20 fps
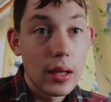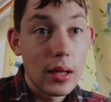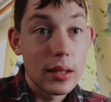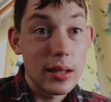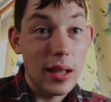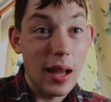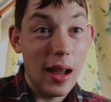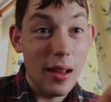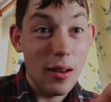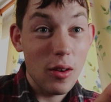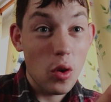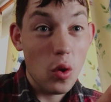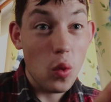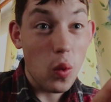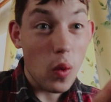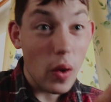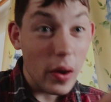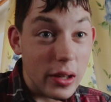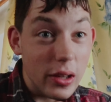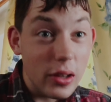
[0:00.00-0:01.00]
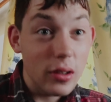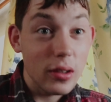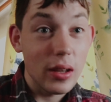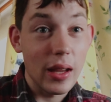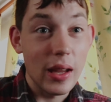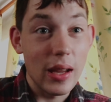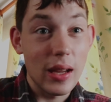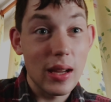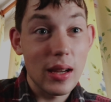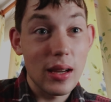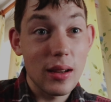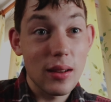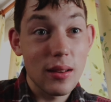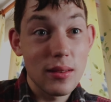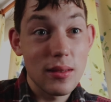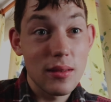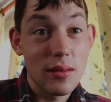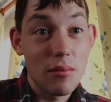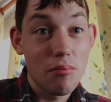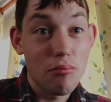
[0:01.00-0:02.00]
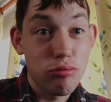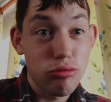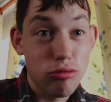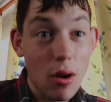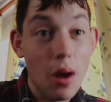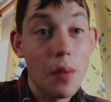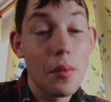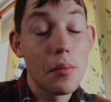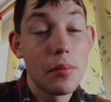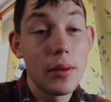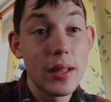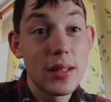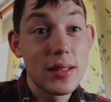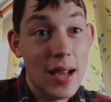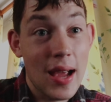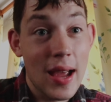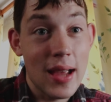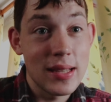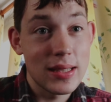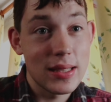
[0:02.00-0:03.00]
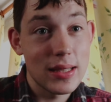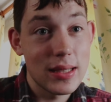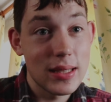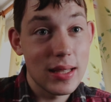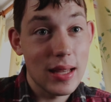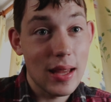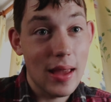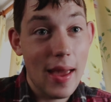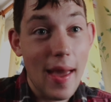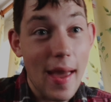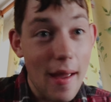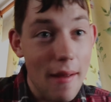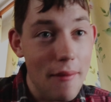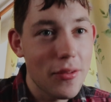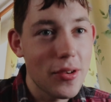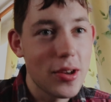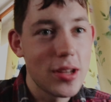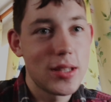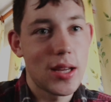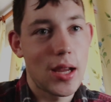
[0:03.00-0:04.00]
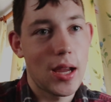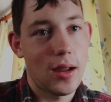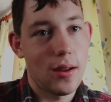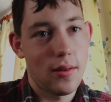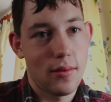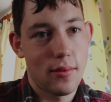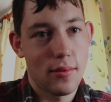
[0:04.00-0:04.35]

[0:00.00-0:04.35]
that quite early probably tests everything